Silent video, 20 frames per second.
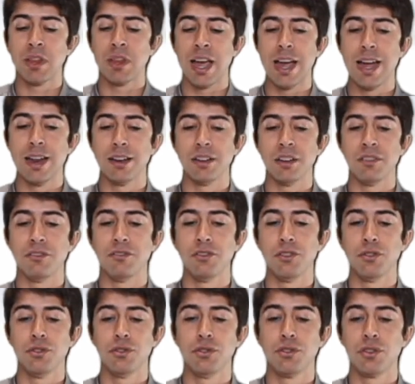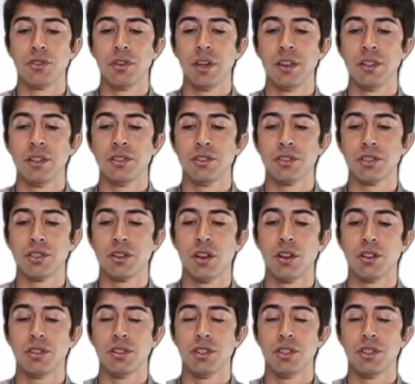And if you start